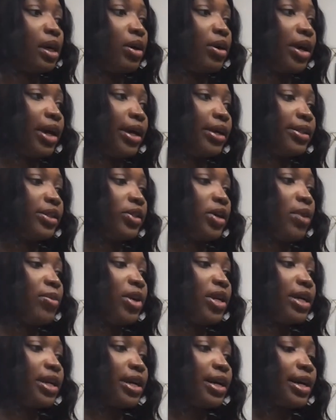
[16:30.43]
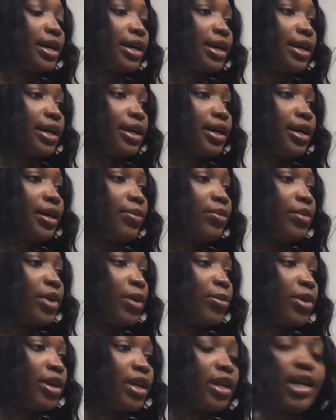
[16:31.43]
Okay, so I'm gonna come,
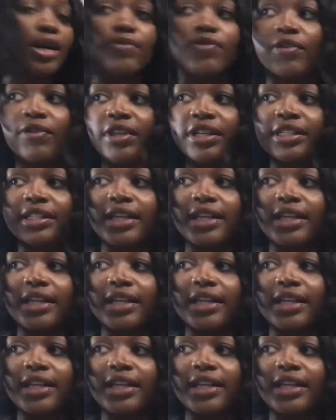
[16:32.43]
I'm gonna come from the